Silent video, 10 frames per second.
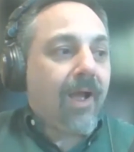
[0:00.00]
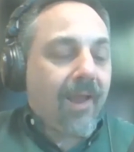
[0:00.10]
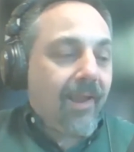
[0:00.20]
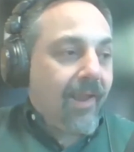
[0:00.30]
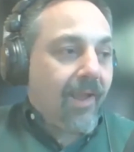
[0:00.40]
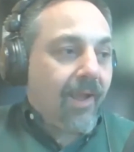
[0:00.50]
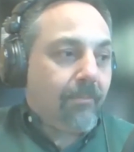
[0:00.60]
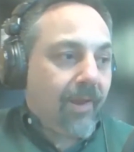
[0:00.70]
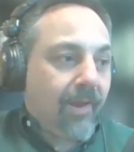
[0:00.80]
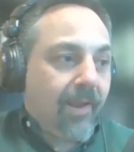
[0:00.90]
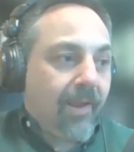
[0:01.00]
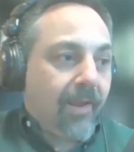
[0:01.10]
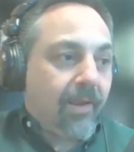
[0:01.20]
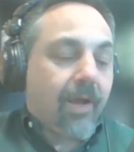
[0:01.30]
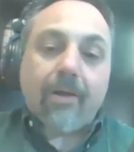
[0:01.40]
I am
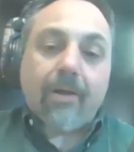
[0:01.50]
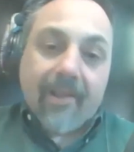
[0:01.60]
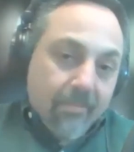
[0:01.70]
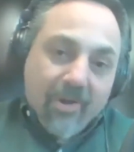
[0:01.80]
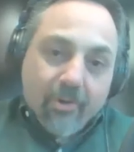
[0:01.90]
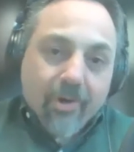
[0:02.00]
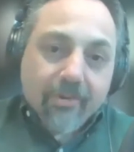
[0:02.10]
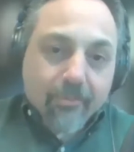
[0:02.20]
a, uh, an immigrant,